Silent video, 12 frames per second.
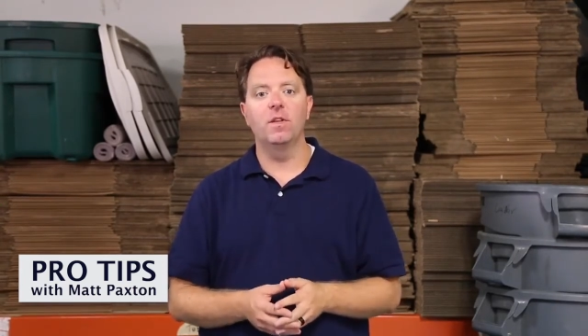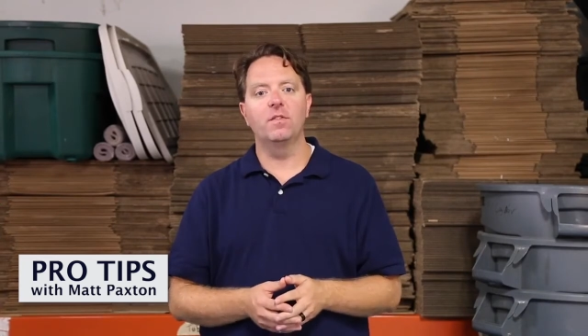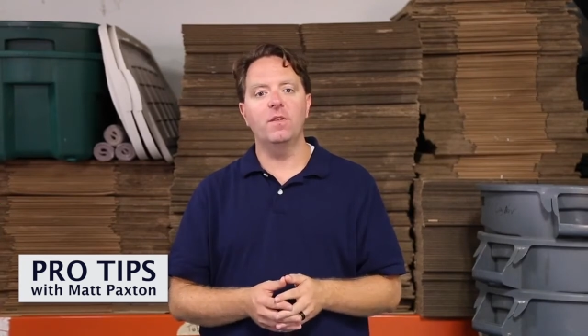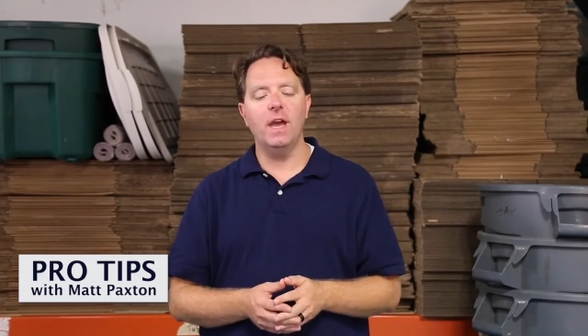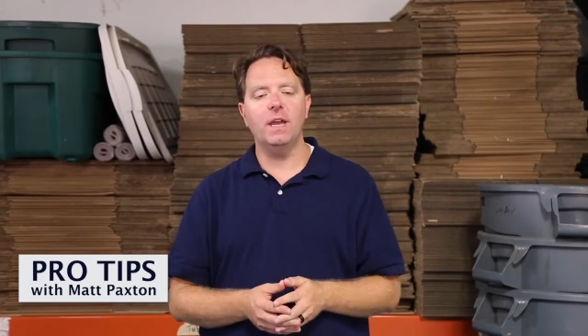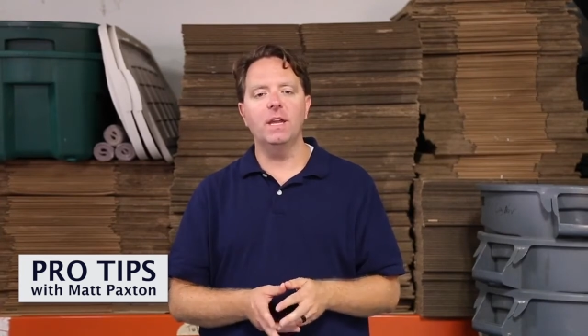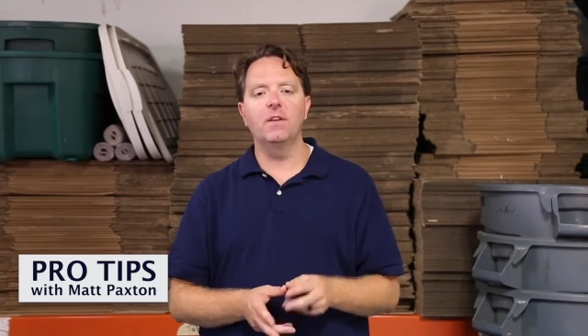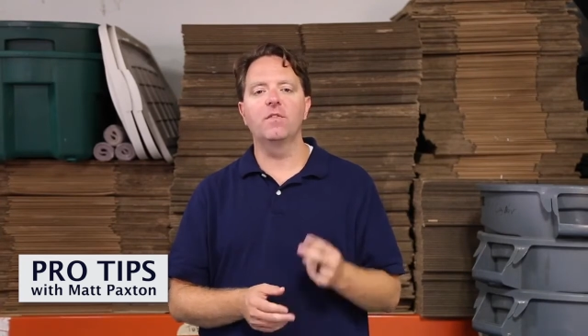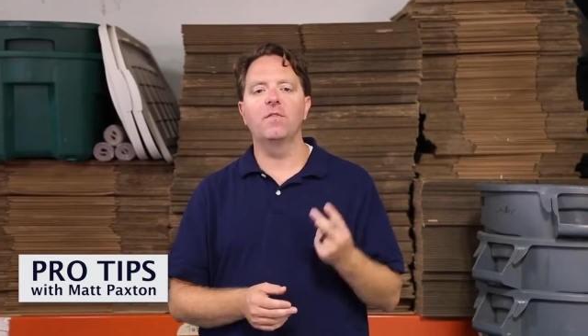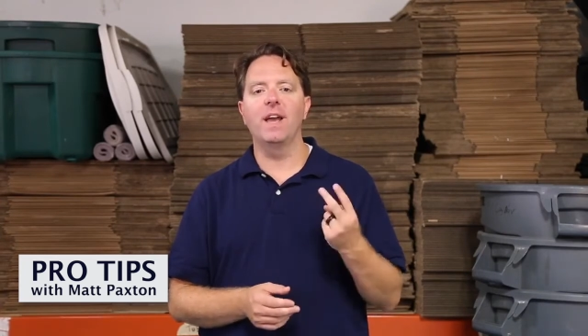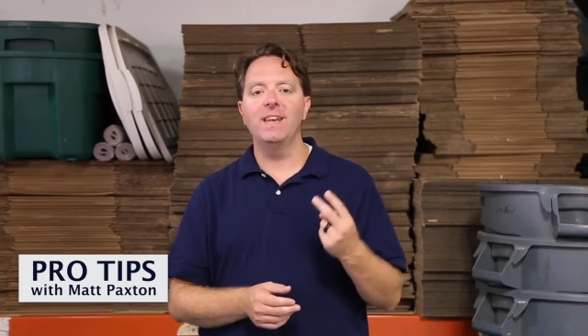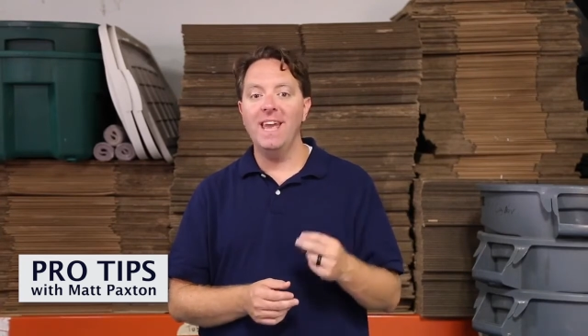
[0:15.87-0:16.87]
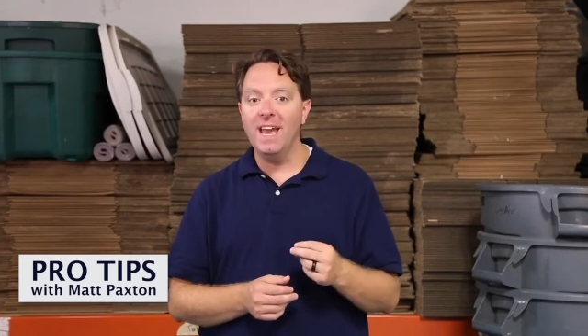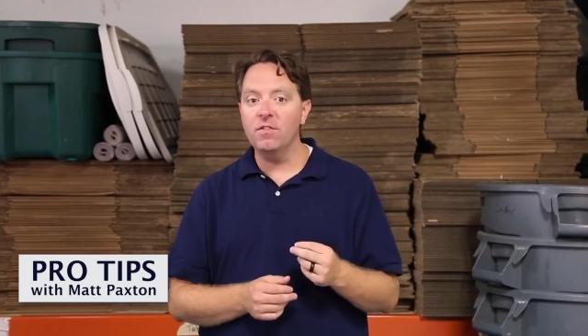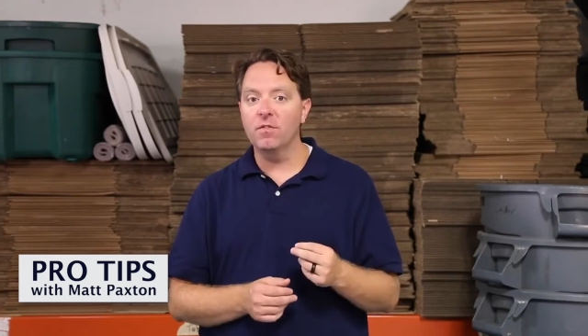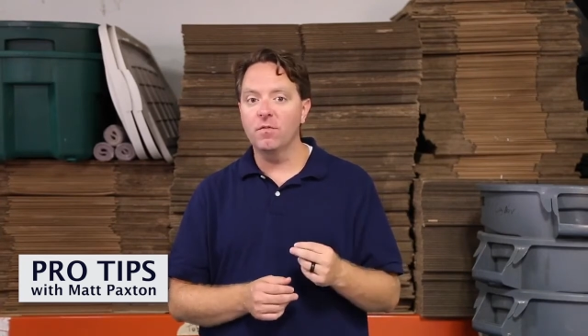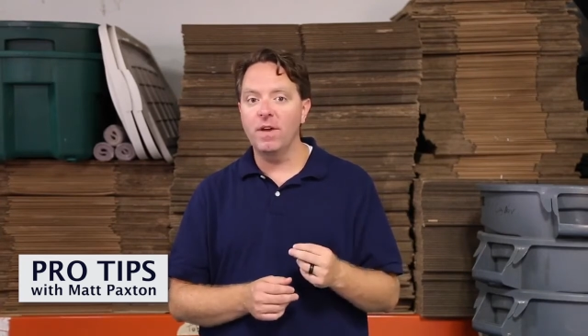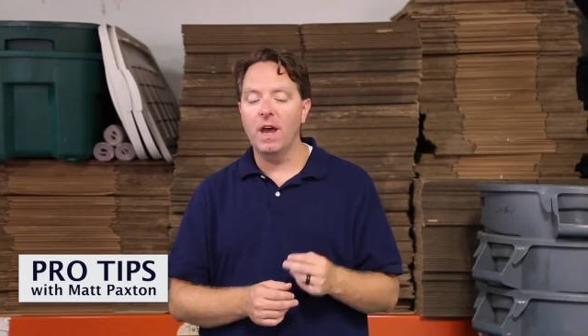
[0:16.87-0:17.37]
The second is
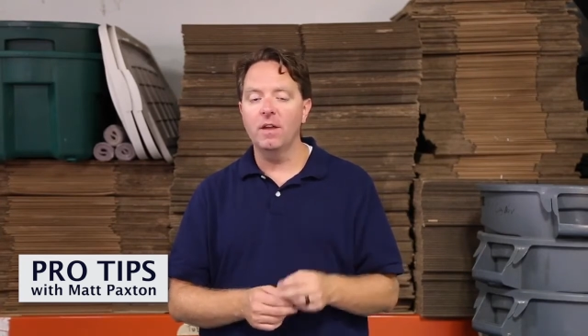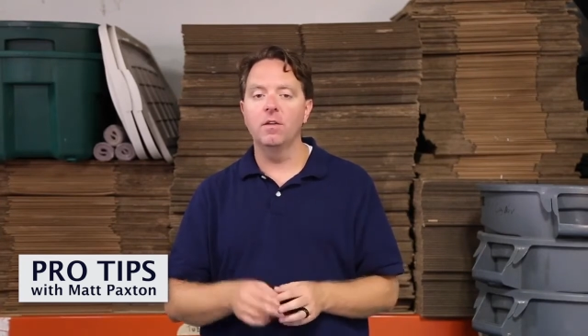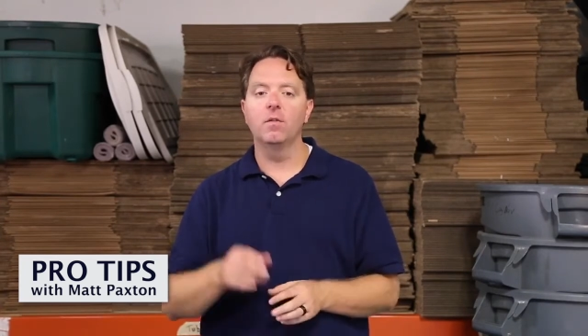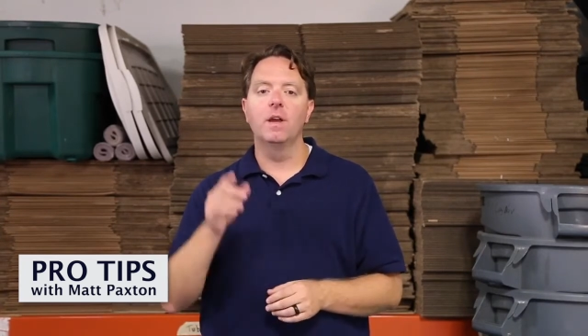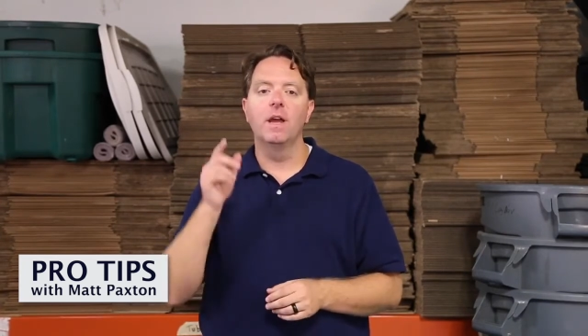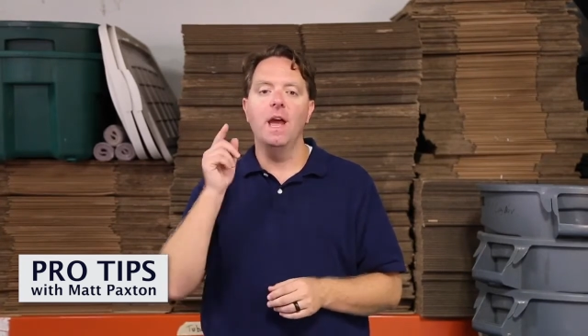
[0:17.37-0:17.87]
financial value,